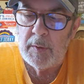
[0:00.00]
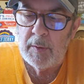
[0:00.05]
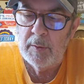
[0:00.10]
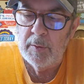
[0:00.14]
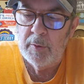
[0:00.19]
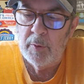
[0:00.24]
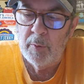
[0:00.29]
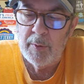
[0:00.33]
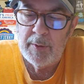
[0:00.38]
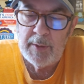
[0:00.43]

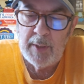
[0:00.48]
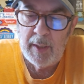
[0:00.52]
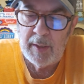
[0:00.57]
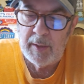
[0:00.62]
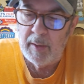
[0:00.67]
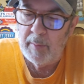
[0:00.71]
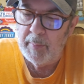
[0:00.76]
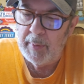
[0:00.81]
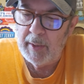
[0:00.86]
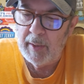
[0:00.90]
Joy's not
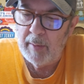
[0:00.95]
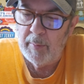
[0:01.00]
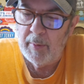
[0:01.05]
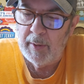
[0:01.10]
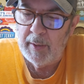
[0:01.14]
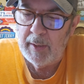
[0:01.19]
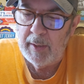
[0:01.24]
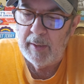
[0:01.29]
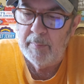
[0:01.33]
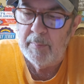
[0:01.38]
going to be able
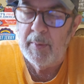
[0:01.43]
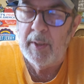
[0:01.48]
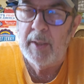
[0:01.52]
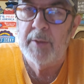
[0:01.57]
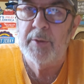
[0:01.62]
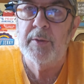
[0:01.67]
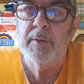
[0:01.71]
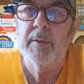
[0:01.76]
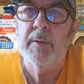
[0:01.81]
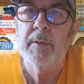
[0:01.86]
to eat
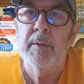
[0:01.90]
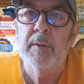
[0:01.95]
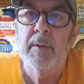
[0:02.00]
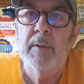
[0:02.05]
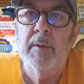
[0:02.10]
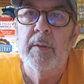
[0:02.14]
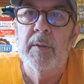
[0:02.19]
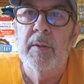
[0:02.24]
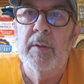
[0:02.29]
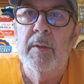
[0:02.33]
much,
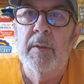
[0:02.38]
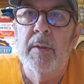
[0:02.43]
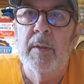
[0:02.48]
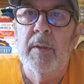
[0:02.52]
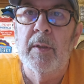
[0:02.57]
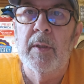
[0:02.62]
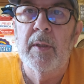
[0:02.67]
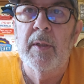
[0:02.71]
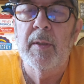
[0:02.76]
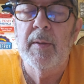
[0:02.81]

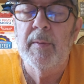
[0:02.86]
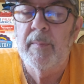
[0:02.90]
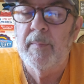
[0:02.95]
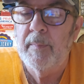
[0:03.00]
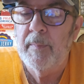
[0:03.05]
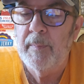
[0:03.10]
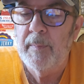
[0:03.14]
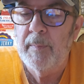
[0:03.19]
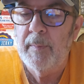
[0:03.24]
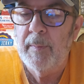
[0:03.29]
uh,
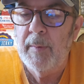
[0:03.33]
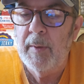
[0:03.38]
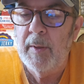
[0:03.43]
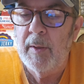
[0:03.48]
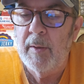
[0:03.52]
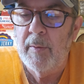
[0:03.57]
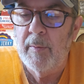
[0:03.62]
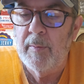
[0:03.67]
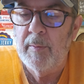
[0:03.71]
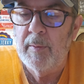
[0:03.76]
you
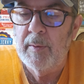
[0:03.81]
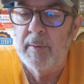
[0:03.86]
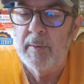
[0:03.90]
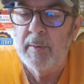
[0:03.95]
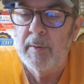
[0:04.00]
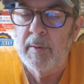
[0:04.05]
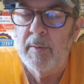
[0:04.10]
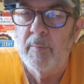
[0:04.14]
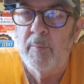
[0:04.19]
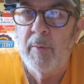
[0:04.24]
know,
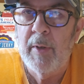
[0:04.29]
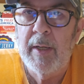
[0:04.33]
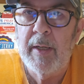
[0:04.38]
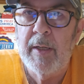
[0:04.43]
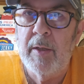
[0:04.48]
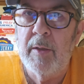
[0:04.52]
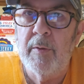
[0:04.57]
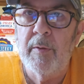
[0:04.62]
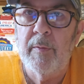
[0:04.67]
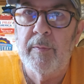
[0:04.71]

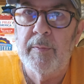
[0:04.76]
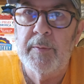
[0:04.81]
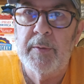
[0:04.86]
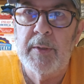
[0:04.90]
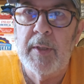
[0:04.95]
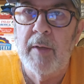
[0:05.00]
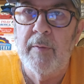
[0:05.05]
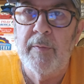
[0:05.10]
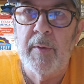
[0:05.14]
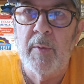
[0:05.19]
regular
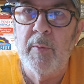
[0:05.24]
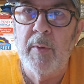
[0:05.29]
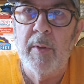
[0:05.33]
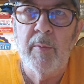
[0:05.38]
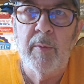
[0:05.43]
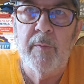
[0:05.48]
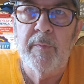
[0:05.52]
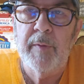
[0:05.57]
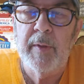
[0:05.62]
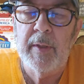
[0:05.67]
stuff that we
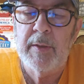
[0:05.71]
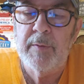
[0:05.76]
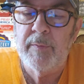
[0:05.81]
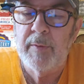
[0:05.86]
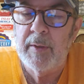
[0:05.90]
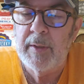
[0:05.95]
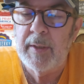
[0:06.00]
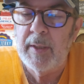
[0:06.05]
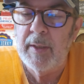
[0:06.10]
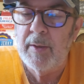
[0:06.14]
would fix
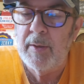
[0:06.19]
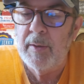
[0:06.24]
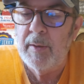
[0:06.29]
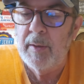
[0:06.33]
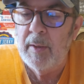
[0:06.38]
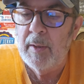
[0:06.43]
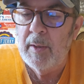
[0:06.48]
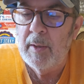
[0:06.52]
for dinner.